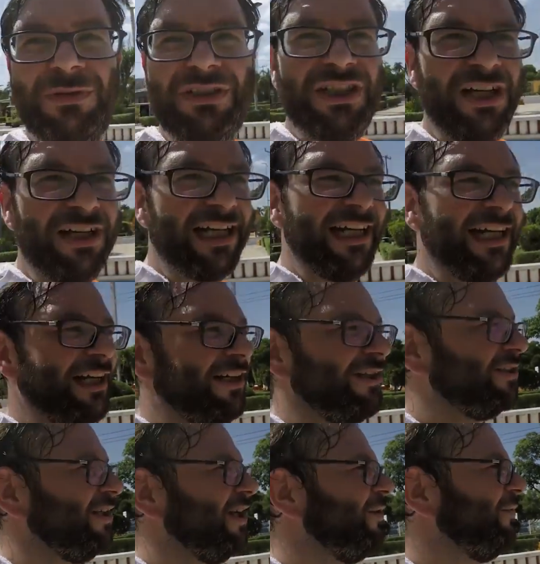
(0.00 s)
stuck in
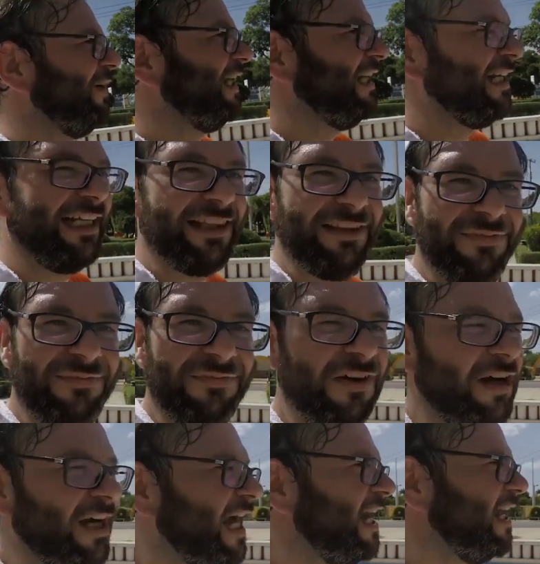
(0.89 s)
here, so now we gotta get the
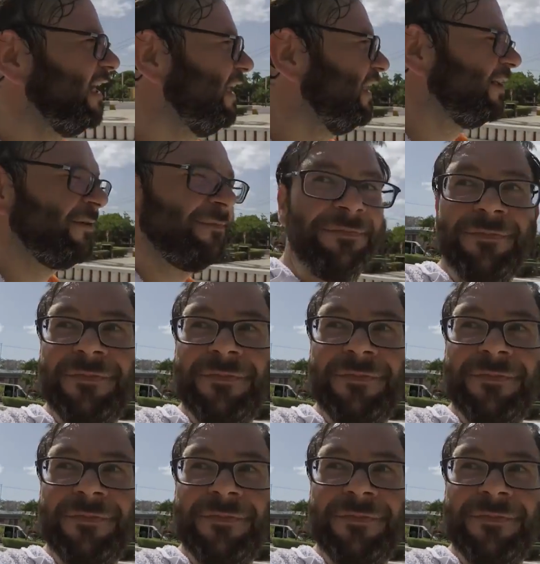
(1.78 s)
fuck out of here,